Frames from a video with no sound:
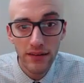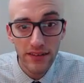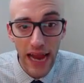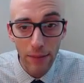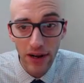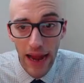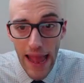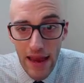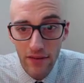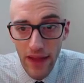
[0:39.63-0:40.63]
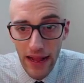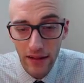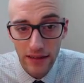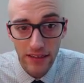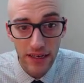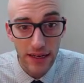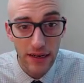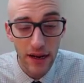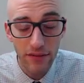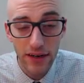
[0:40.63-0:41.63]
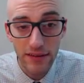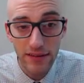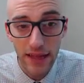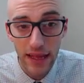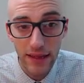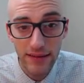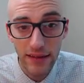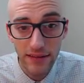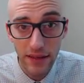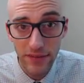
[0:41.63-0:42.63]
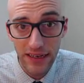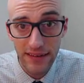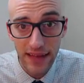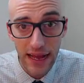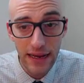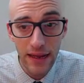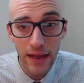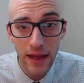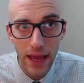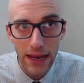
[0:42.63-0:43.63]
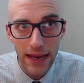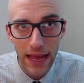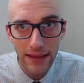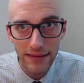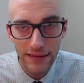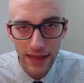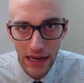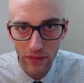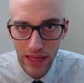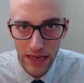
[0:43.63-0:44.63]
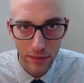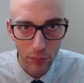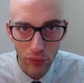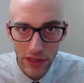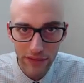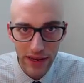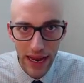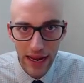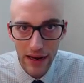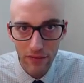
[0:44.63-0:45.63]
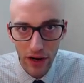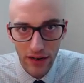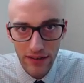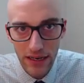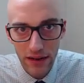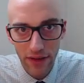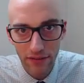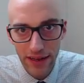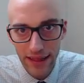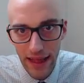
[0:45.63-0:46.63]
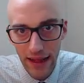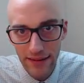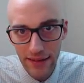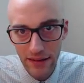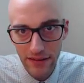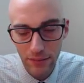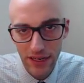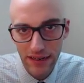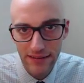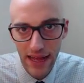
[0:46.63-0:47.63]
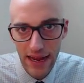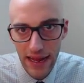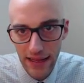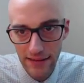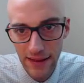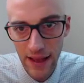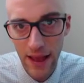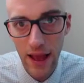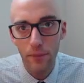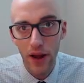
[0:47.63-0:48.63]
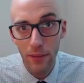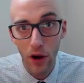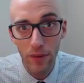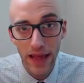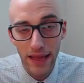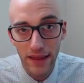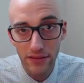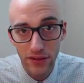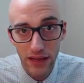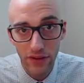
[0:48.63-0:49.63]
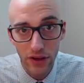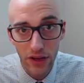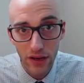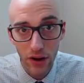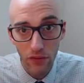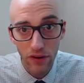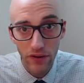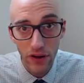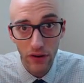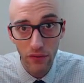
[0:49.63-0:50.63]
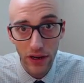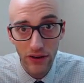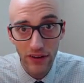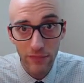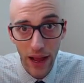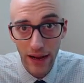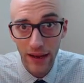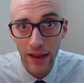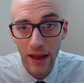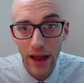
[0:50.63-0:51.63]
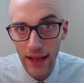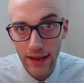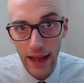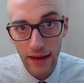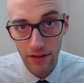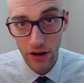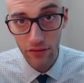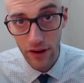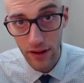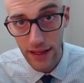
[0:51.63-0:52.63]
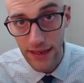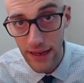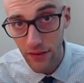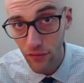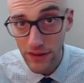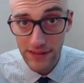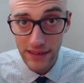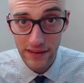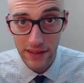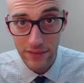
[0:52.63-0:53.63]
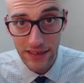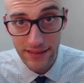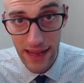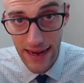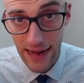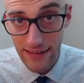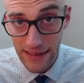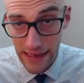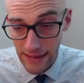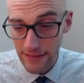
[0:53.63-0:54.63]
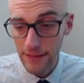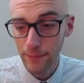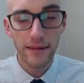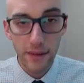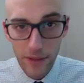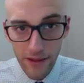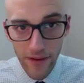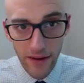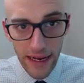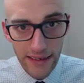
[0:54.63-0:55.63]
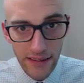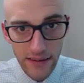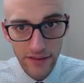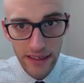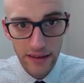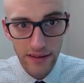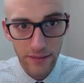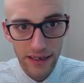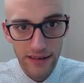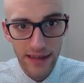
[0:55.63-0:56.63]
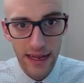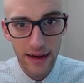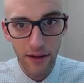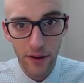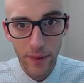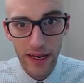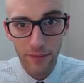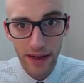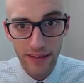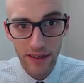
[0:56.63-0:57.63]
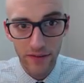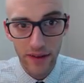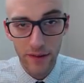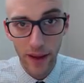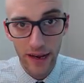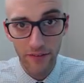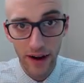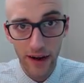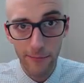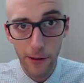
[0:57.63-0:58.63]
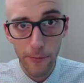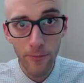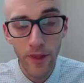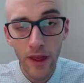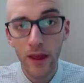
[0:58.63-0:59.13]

So Chapter 8 of Engel and Schutt covers single subject design. And again, this is kind of like an abbreviated version of everything that single subject design is. But I'm hoping that this will give you a good overview of what to expect and kind of an overall idea of what single subject design actually is. So some of the foundations of single subject design are repeated measure of the dependent variable.